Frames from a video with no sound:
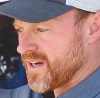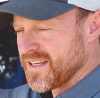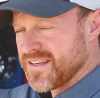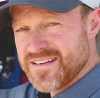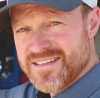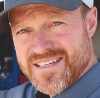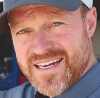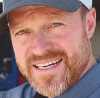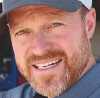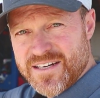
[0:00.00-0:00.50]

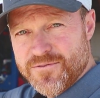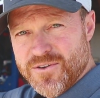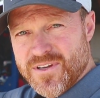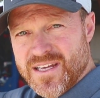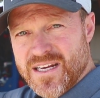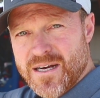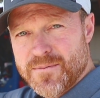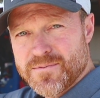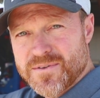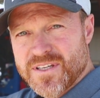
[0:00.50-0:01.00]
and you tighten
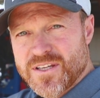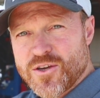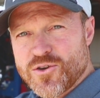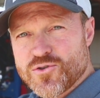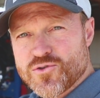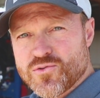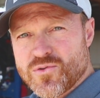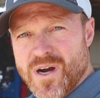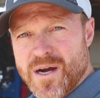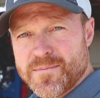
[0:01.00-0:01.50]
everything up and then
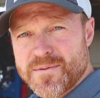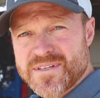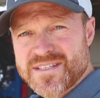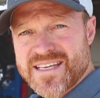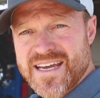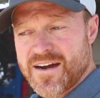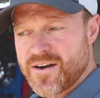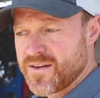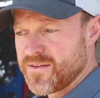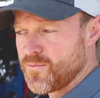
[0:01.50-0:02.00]
you drop it
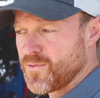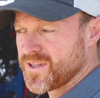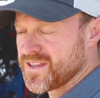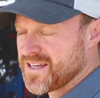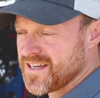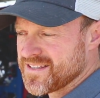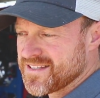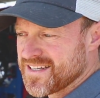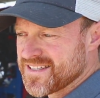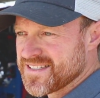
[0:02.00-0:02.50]
down. And what
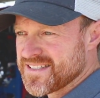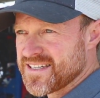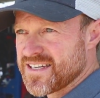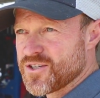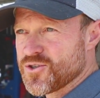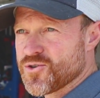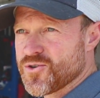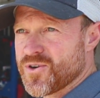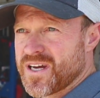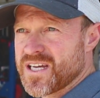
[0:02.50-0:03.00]
that does is
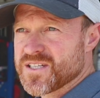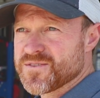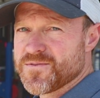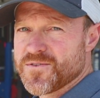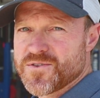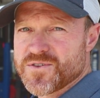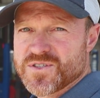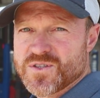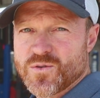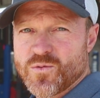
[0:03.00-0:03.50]
it
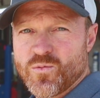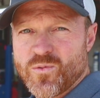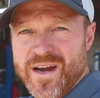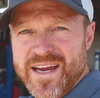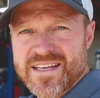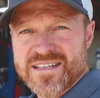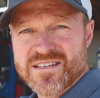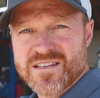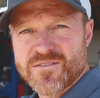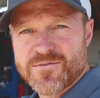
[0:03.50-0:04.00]
transfers the
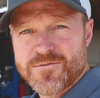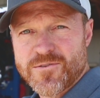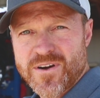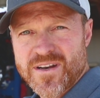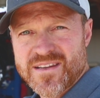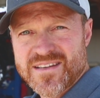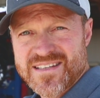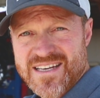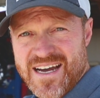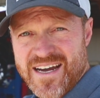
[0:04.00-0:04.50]
weight to the
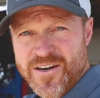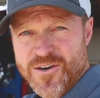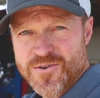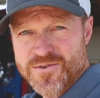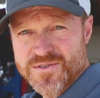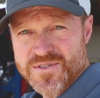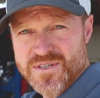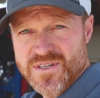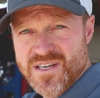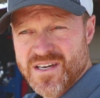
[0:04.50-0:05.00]
front of the
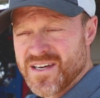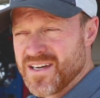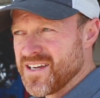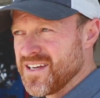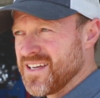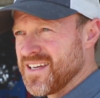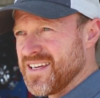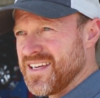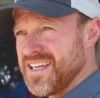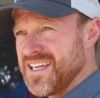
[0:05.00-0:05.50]
tires.
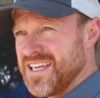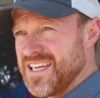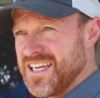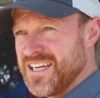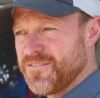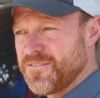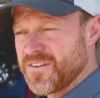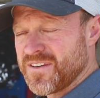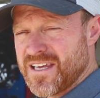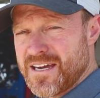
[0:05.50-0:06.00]

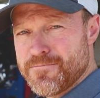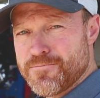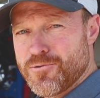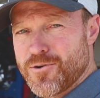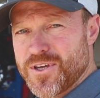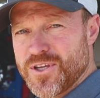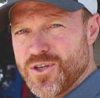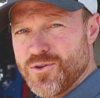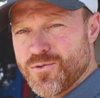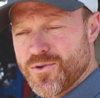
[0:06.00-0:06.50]
If at that
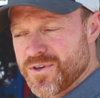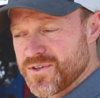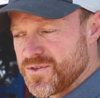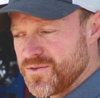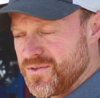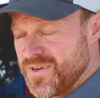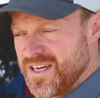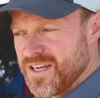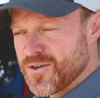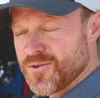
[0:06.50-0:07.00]
point you were
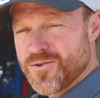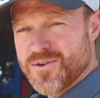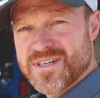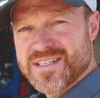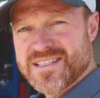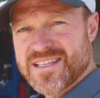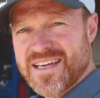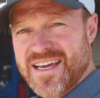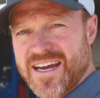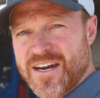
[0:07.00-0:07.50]
to
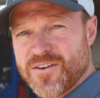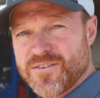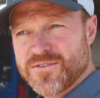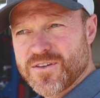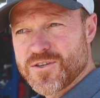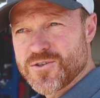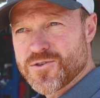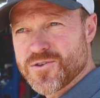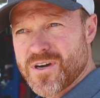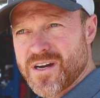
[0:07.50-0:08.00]
increase the air of
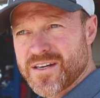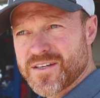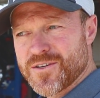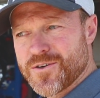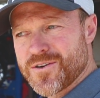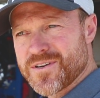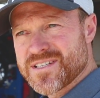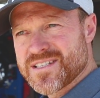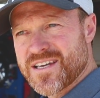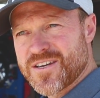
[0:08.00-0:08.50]
the truck,
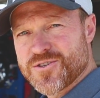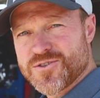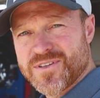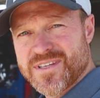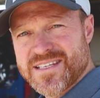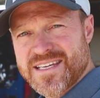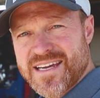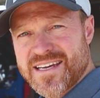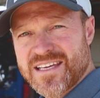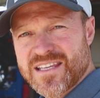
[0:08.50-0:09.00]
you're
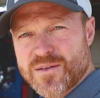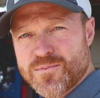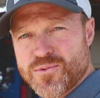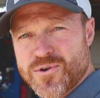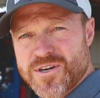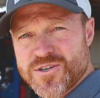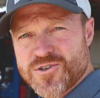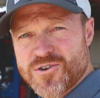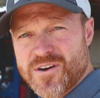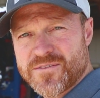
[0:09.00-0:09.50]
essentially taking the
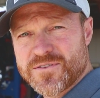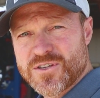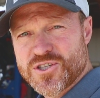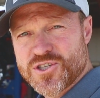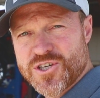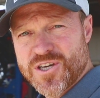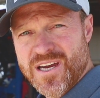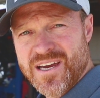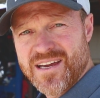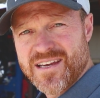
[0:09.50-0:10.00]
pressure off the
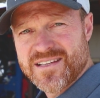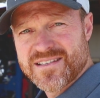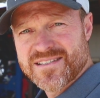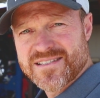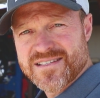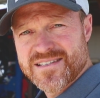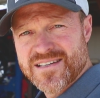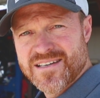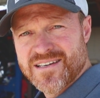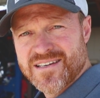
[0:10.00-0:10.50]

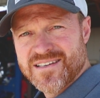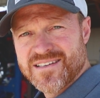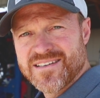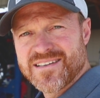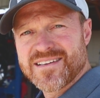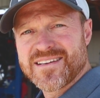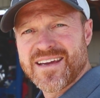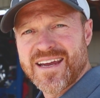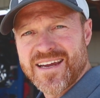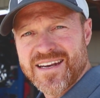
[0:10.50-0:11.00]
chains,
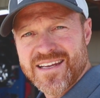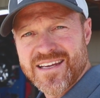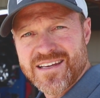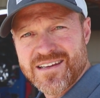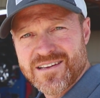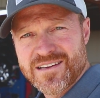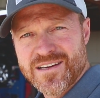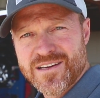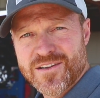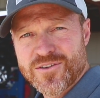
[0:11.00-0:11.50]

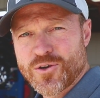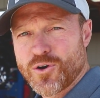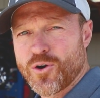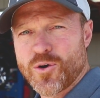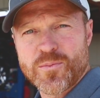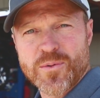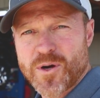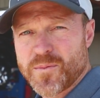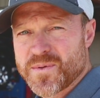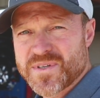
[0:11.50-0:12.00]
negating the
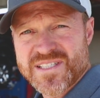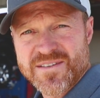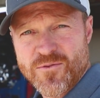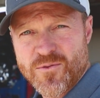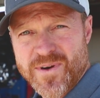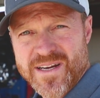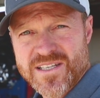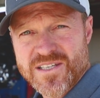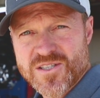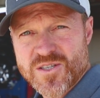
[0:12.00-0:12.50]
whole purpose of a
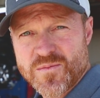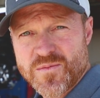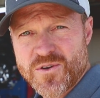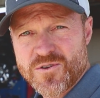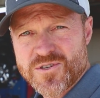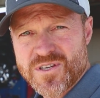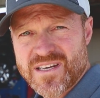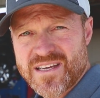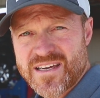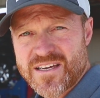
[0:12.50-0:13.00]
weight
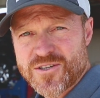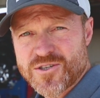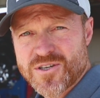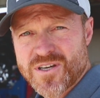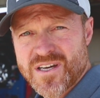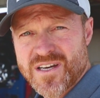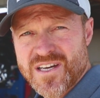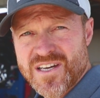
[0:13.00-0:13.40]
distribution hitch.